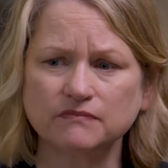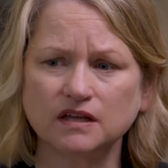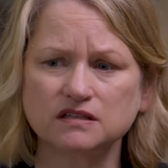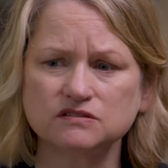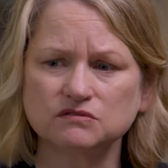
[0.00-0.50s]

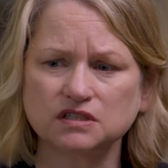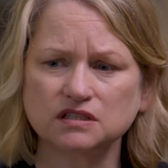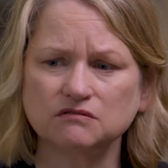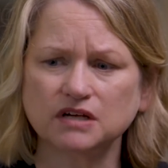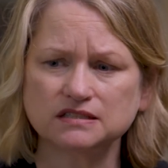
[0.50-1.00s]
is
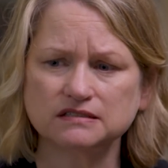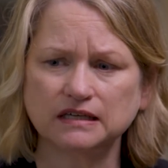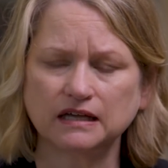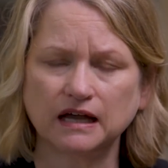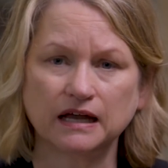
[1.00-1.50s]
really
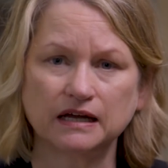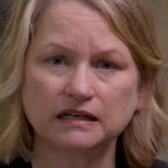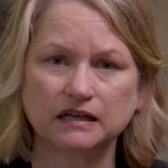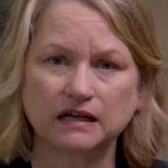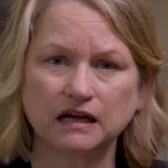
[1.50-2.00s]
resting
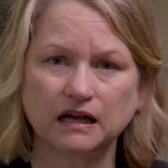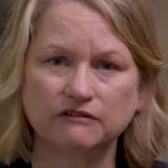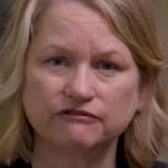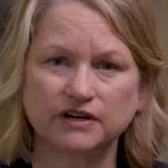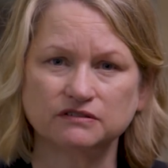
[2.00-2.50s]
on a
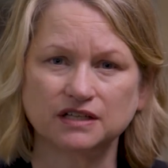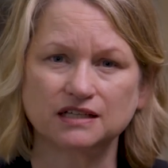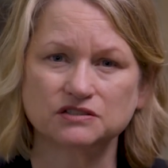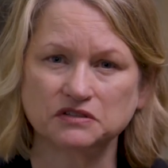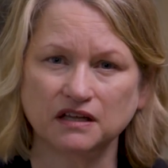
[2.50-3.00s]

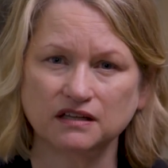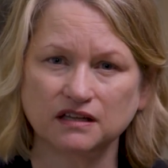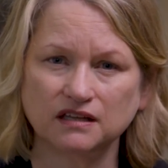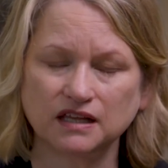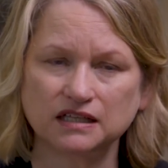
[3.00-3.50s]
foundation
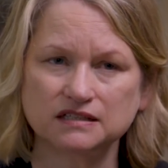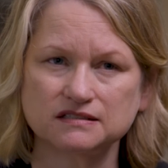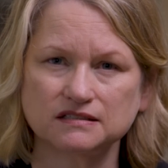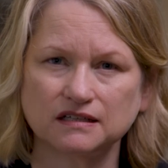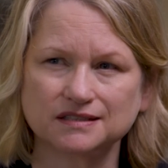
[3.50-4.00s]
that
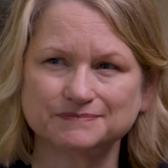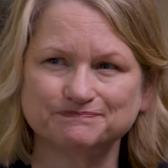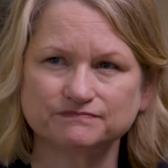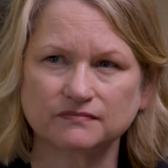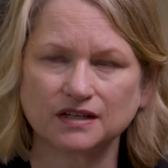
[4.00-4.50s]
is kind
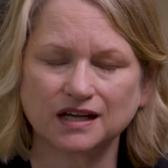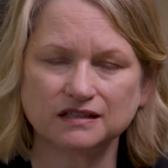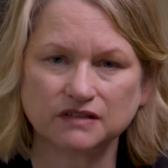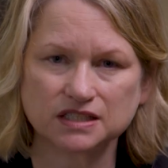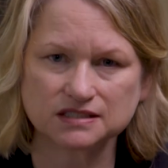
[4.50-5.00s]

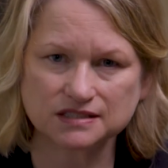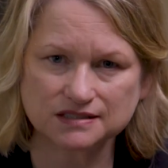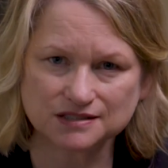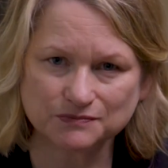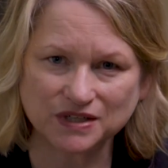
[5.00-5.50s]
of a
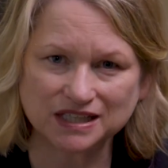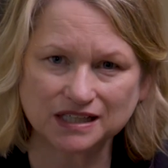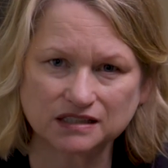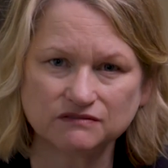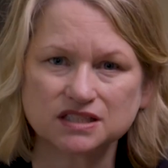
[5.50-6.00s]
system that
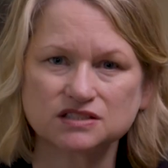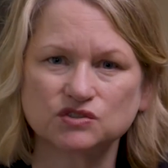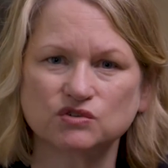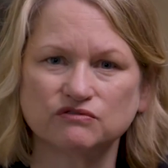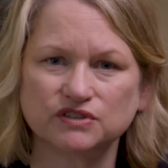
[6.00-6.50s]
none of us
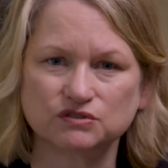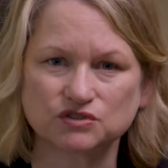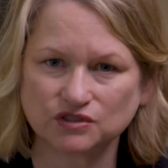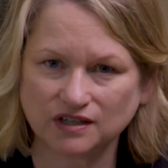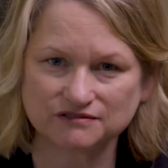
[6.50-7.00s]
know the
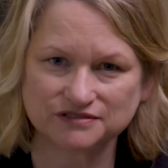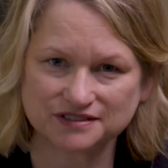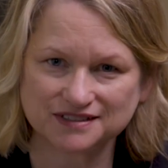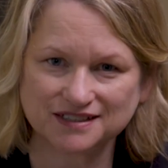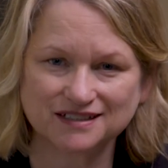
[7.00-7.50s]
future of,
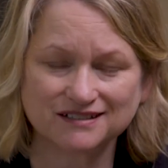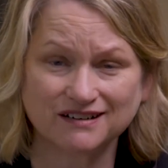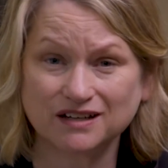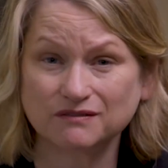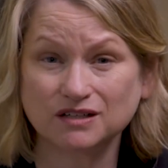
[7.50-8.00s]

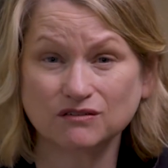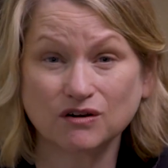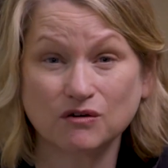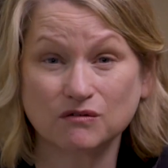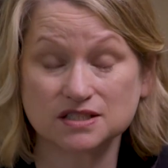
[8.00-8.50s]
right? We don't
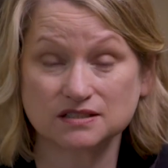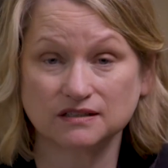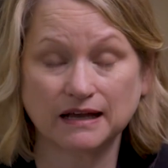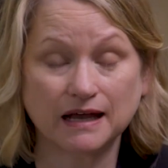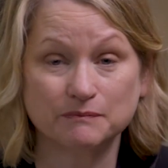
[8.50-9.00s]
know what's going
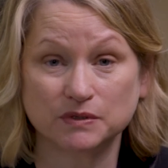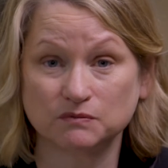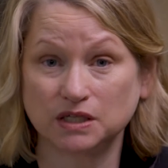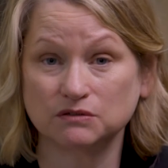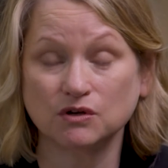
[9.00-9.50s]
to happen.
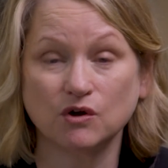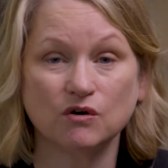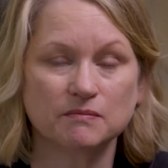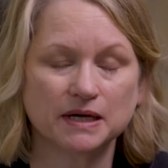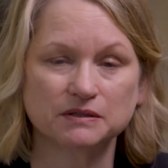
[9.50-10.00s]
We don't know
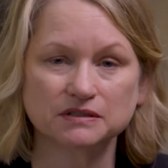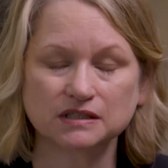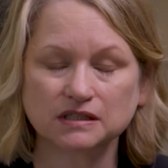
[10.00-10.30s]
about